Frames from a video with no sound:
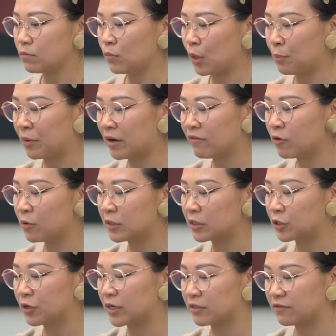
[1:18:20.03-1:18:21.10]
But I've always
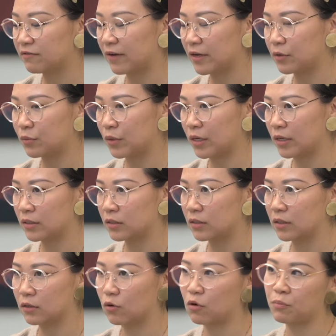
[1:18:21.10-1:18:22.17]
tried to find ways to
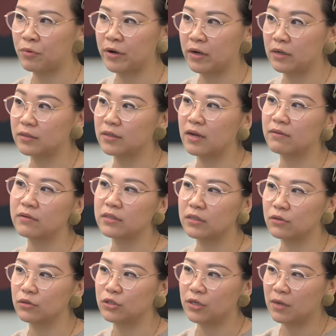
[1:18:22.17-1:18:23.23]
incorporate it into every
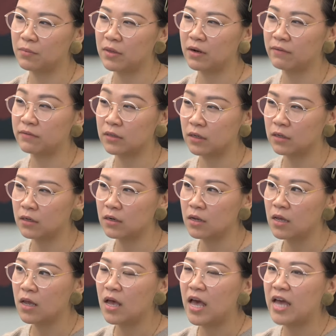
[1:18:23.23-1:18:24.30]
single job that I've done.
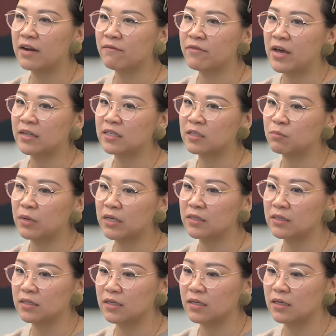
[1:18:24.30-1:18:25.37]
And if
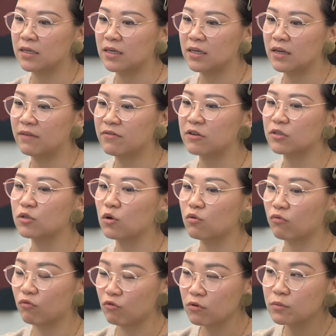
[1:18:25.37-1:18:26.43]
there's no
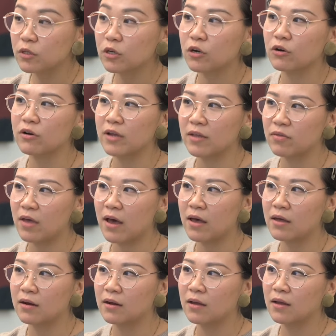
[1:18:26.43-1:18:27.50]
room to create
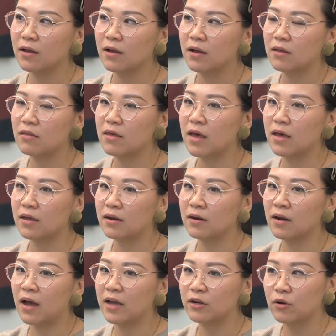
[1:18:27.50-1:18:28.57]
that,
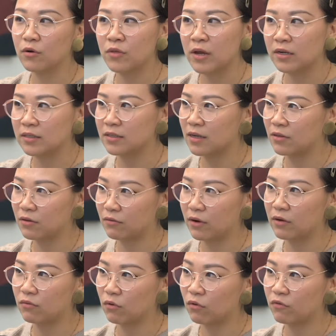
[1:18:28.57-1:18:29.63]
then I know that it's not the
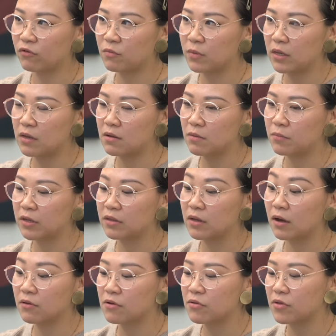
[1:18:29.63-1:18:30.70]
right role for me. But
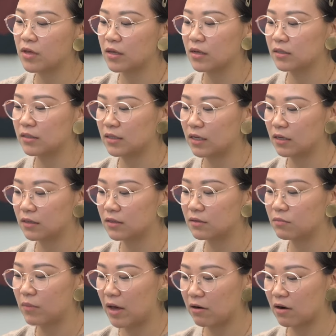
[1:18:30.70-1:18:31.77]
the other thing is that it
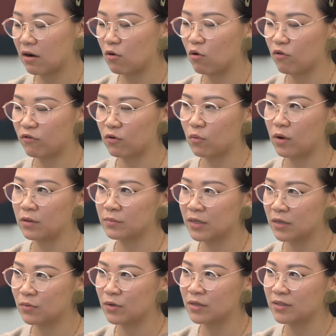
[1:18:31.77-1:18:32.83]
didn't matter how overwhelmed
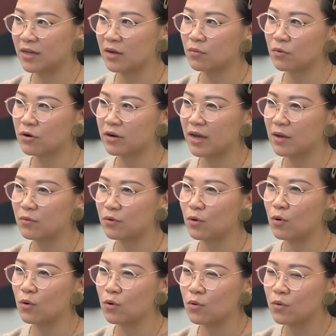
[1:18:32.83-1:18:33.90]
I was at work, I would
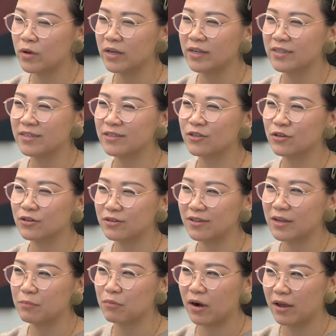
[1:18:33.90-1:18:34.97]
always
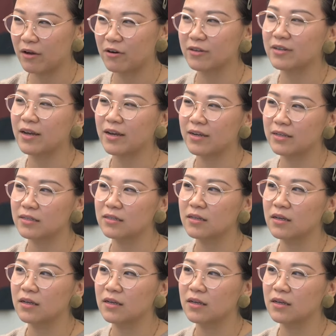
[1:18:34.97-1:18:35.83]
prioritize